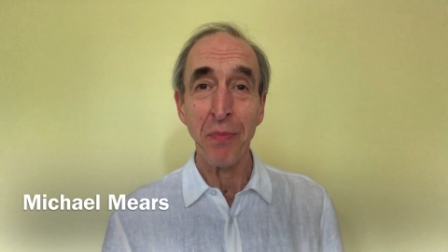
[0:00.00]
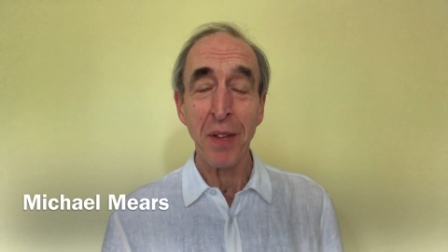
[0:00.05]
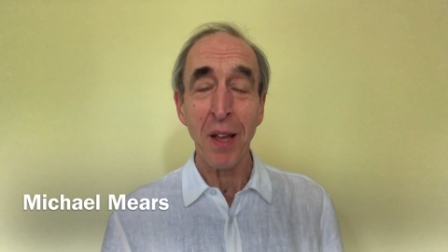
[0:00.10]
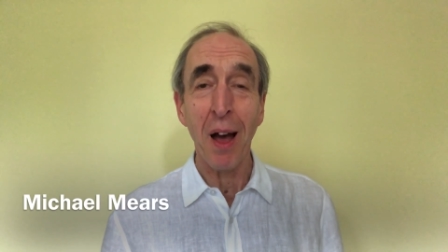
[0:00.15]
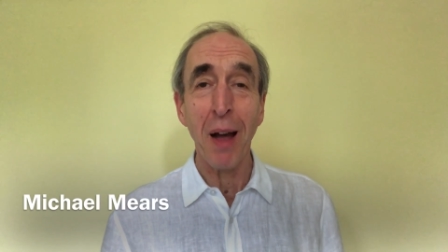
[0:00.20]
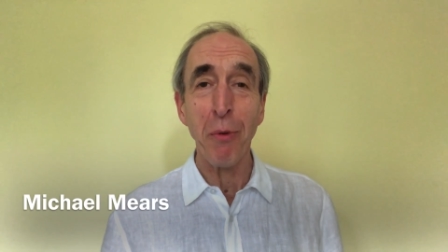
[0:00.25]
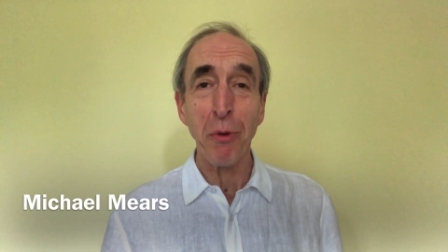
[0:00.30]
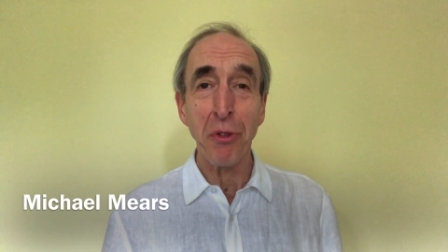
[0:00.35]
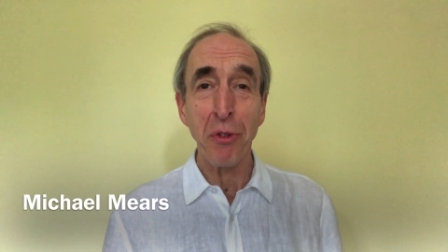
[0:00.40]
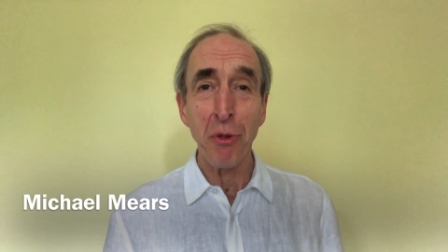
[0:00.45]

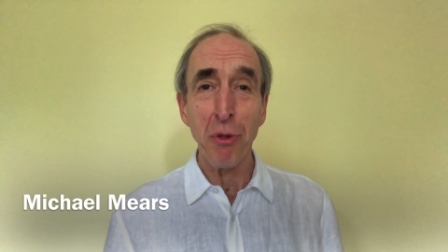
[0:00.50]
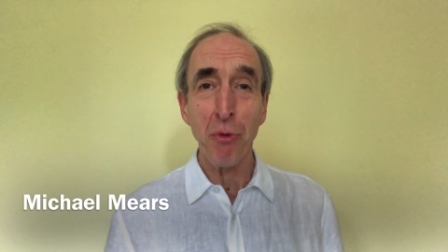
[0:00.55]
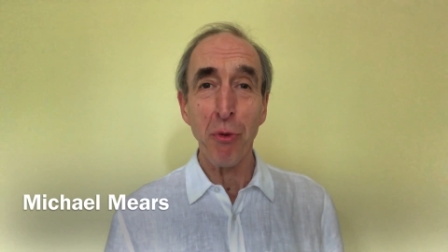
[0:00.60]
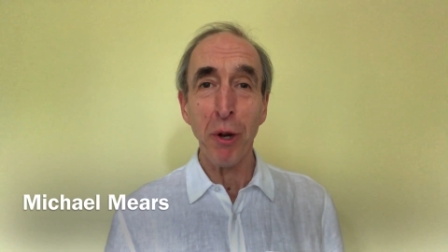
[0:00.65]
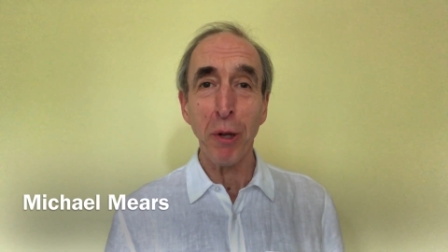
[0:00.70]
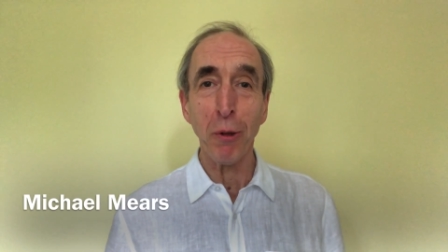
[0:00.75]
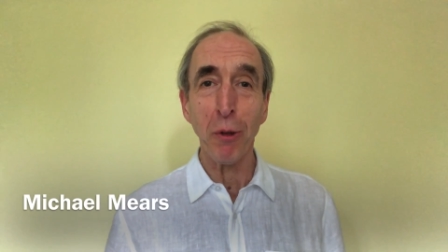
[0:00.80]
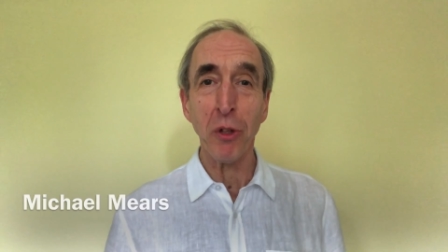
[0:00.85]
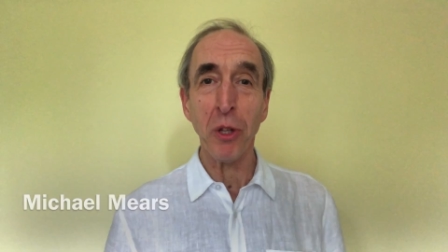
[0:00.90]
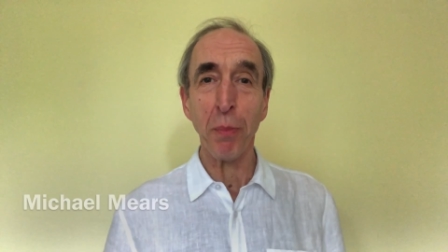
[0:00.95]
I was
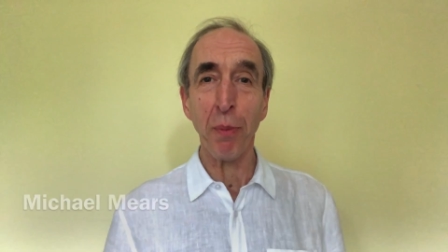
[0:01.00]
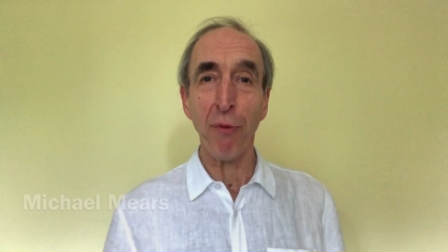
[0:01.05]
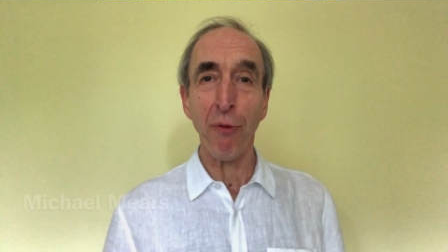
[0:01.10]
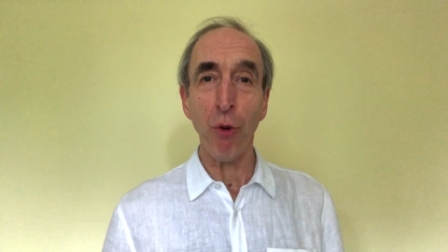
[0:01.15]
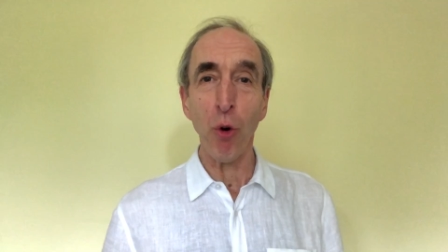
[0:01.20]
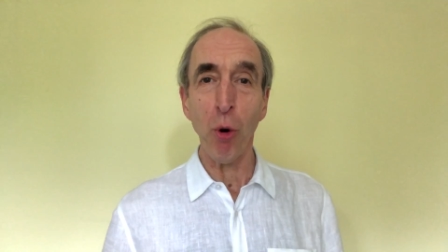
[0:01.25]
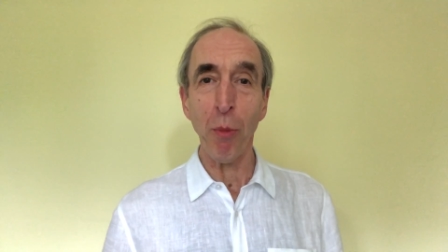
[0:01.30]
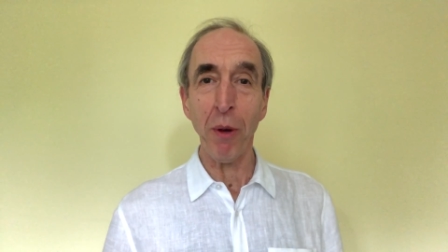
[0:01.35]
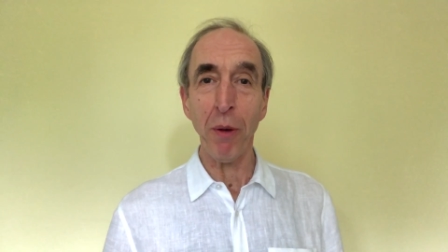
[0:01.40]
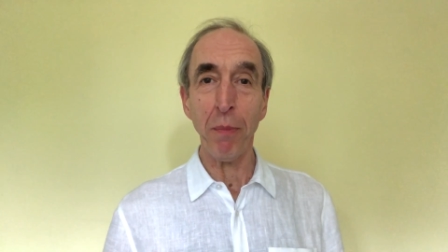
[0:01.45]
thrilled to
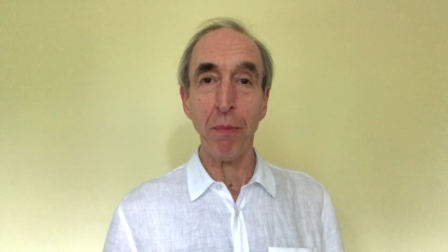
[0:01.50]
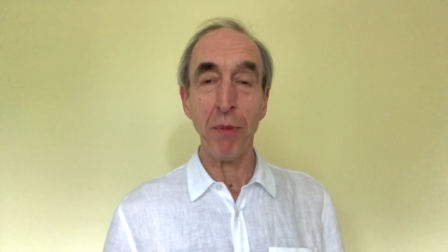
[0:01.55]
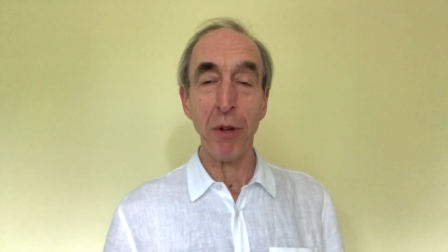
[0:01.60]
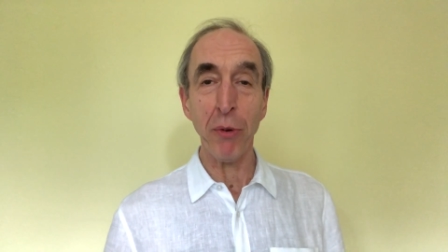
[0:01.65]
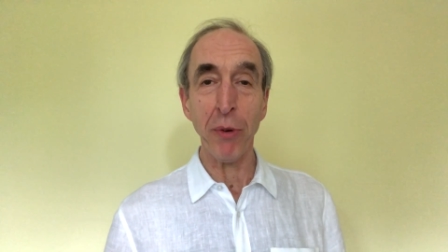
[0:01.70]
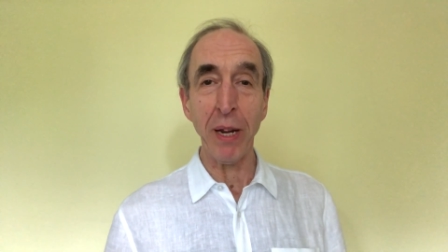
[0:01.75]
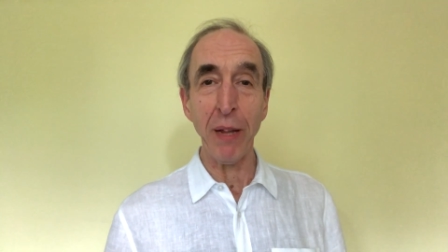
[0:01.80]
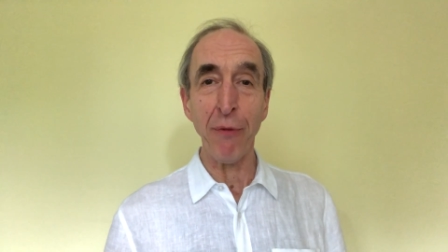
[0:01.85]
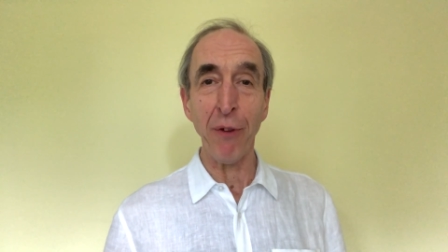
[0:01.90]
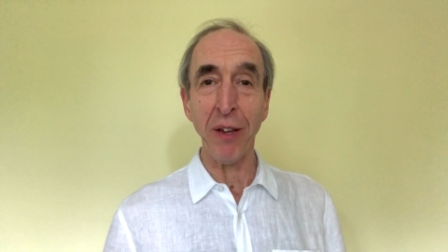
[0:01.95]
perform at
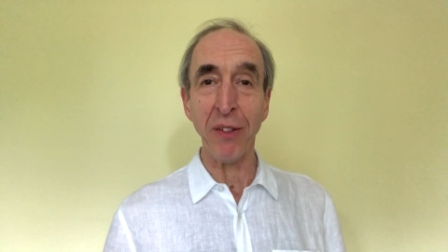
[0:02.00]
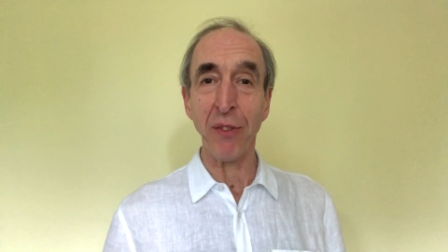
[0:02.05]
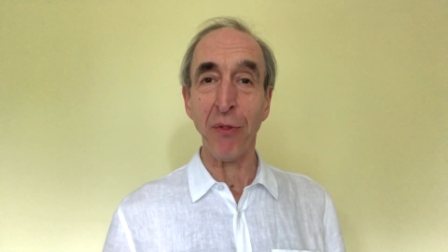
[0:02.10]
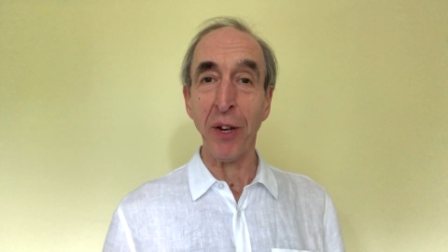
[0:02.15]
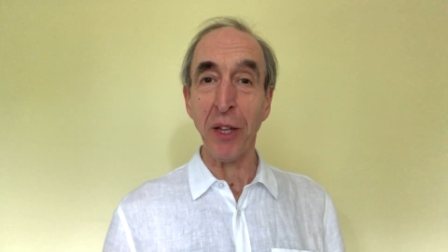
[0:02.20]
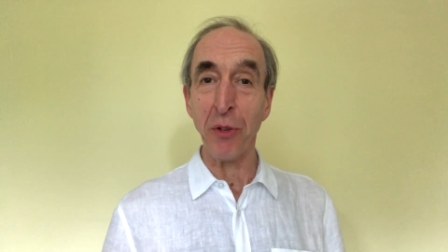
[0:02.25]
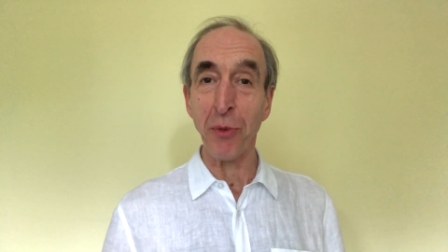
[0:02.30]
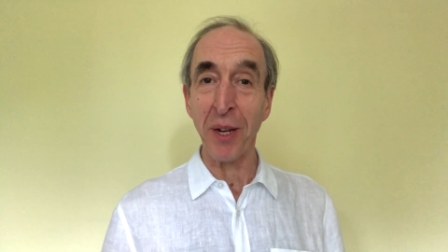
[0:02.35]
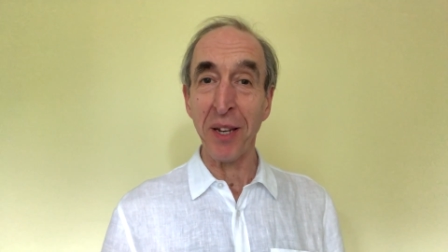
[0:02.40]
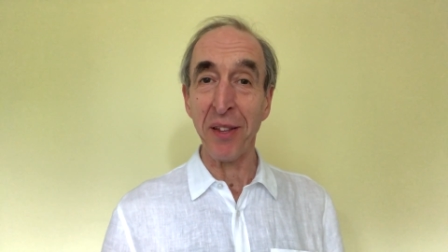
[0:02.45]
Bewdley Festival
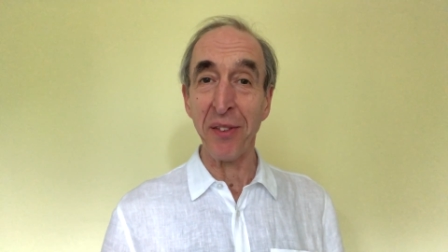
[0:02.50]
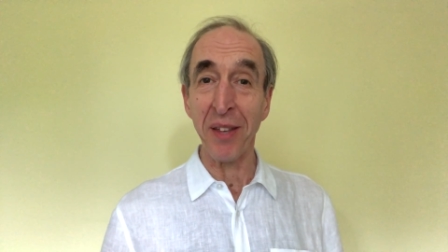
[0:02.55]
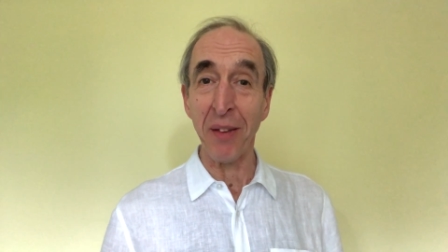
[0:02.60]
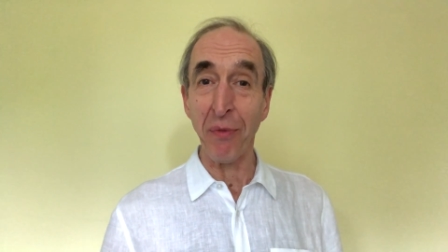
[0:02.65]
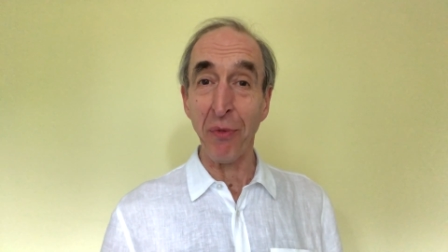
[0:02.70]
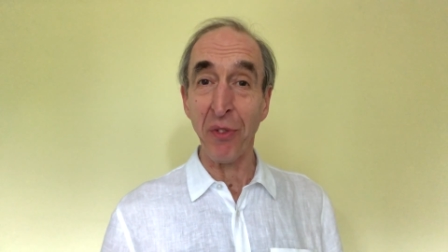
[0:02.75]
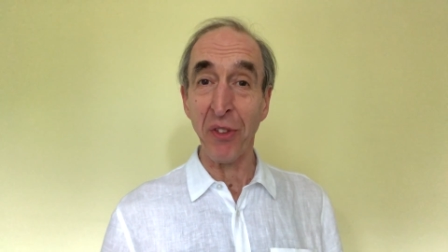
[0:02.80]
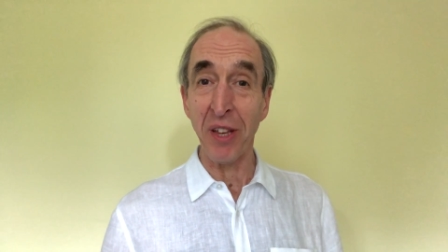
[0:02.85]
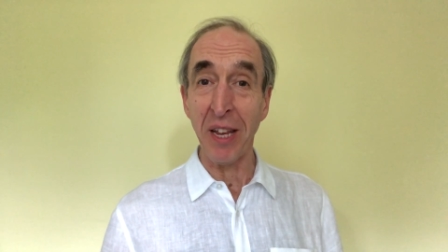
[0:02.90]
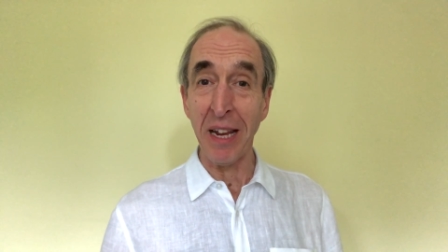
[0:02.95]
in
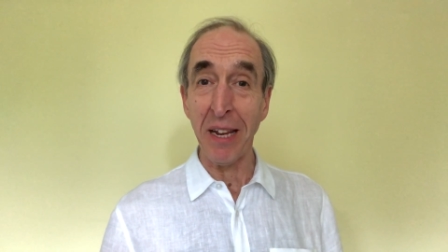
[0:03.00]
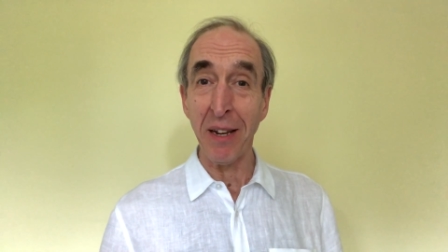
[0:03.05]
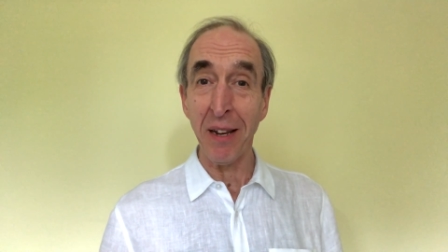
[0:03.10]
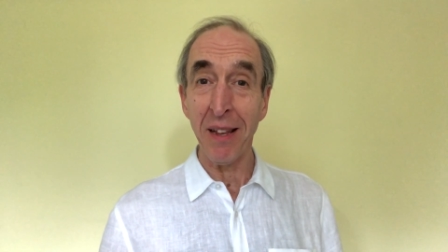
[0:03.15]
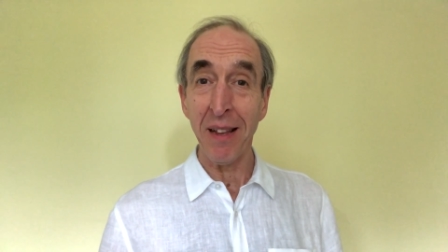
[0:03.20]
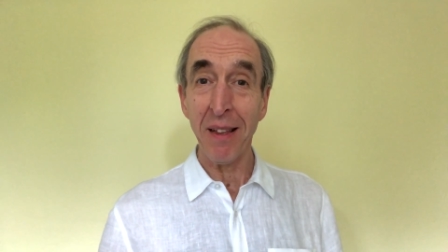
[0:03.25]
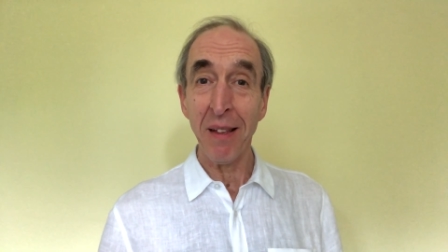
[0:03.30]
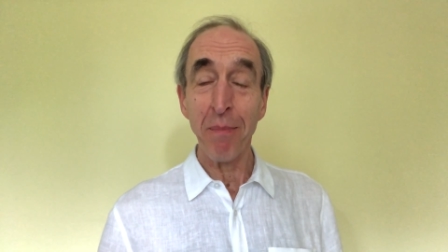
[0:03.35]
2017,